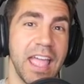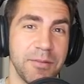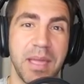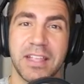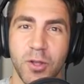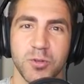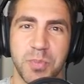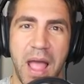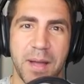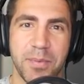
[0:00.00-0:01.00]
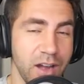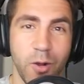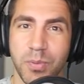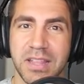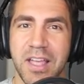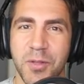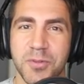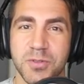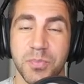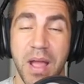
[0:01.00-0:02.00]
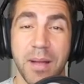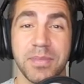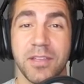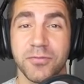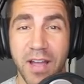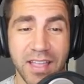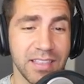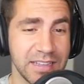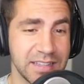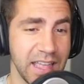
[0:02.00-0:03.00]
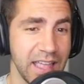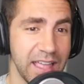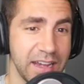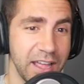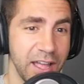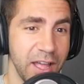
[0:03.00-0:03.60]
and making those pop and hoping the other ones would pop. They finally did.